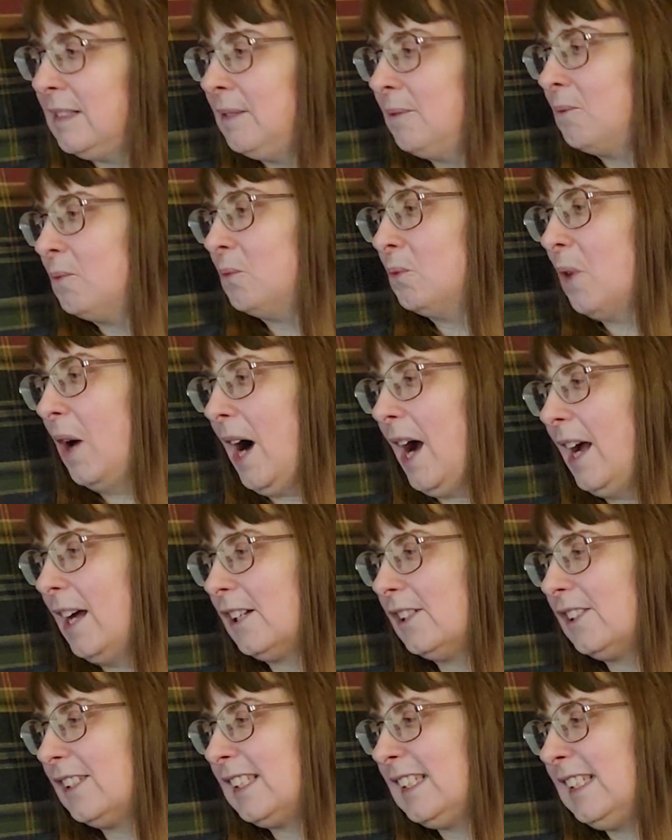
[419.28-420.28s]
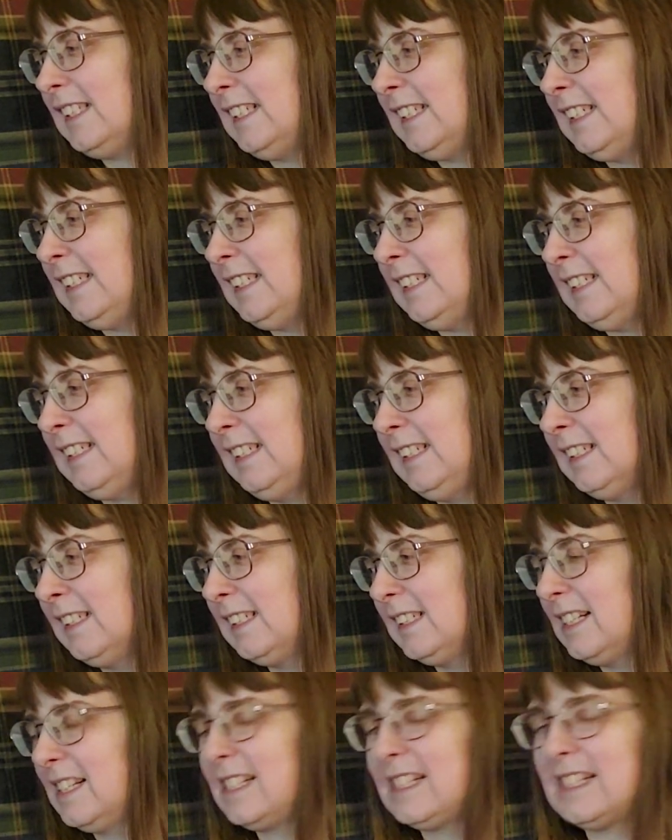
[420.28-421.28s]
Wild thing.
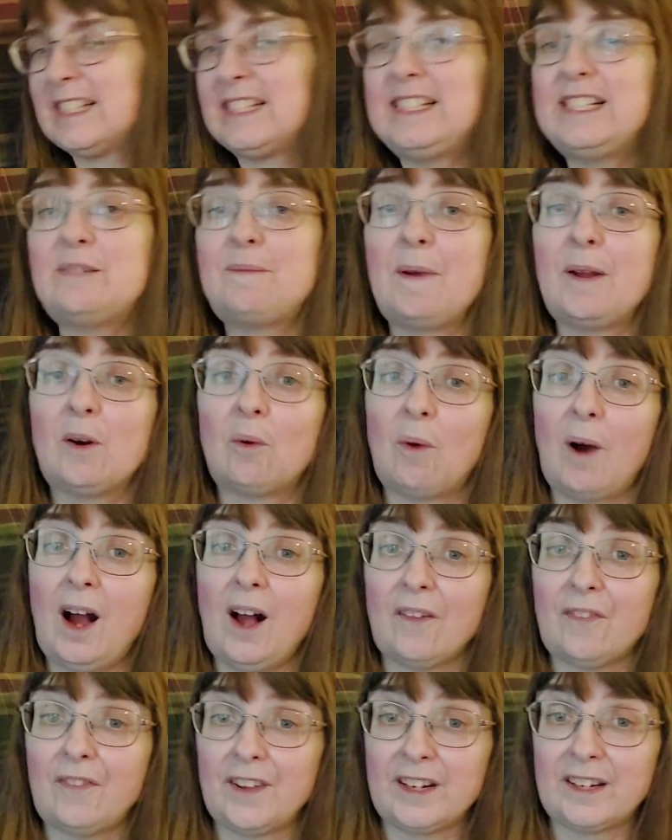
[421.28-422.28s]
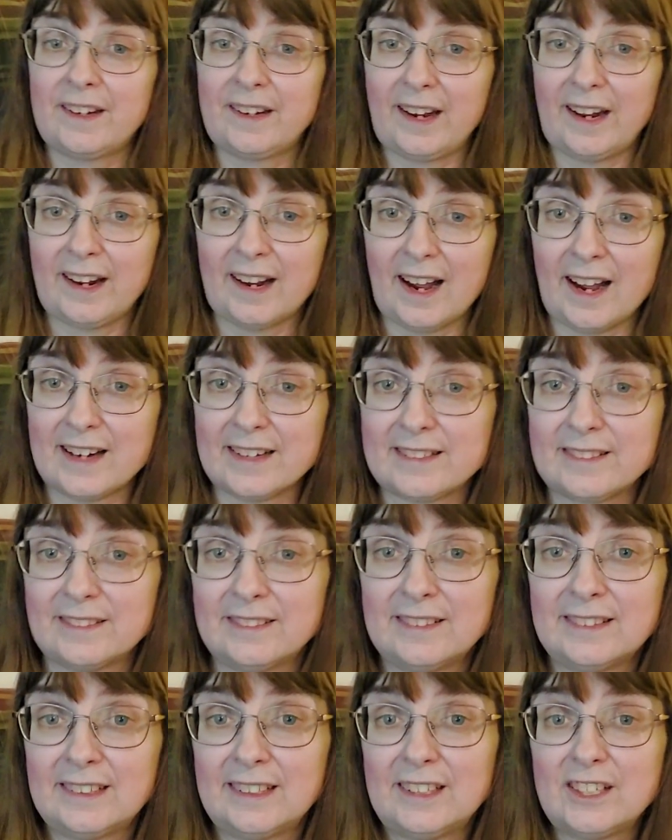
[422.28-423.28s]
Yeah, he's been a wild thing today, guys.
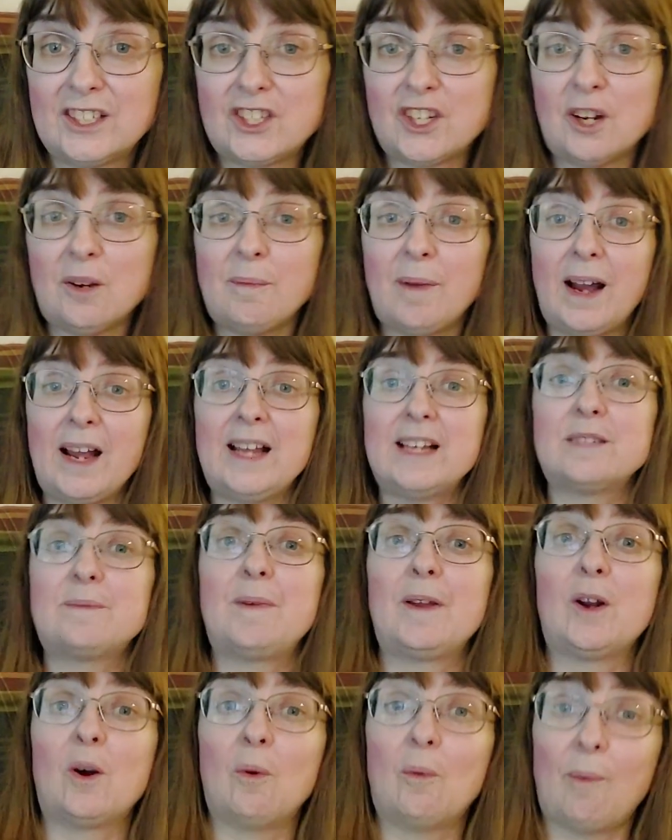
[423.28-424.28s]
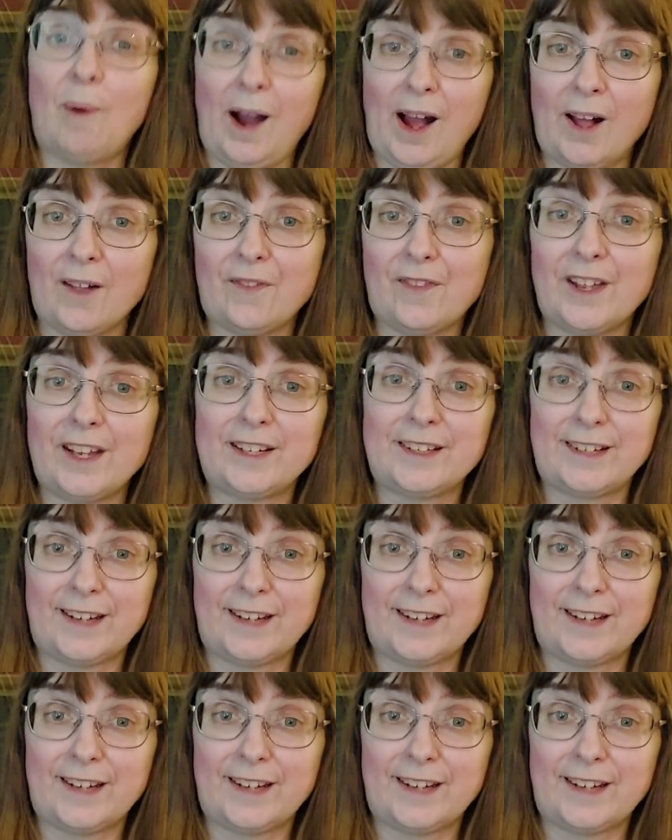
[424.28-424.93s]
Jeremiah has been a wild thing